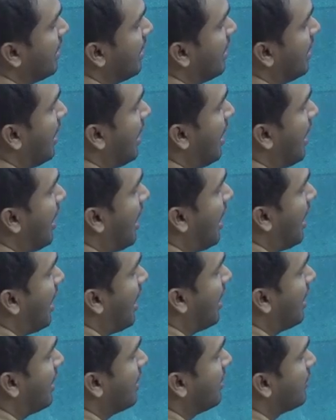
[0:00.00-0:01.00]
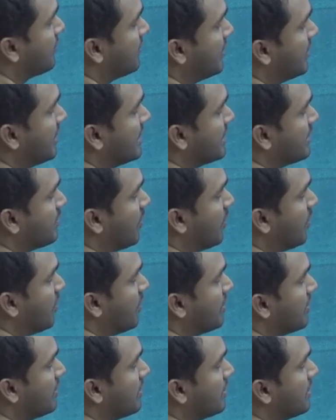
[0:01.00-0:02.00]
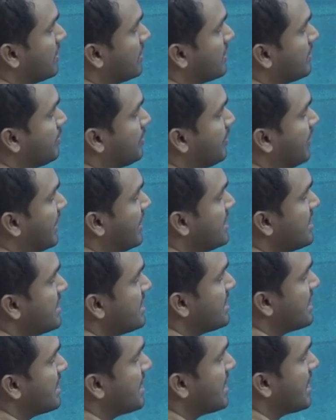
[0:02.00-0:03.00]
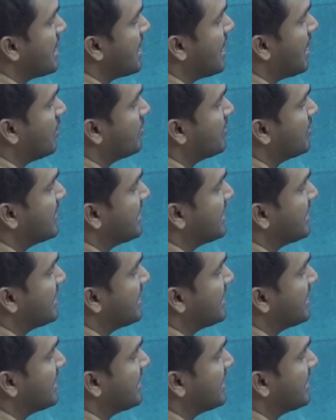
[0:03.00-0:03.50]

r of the small sphere is how much?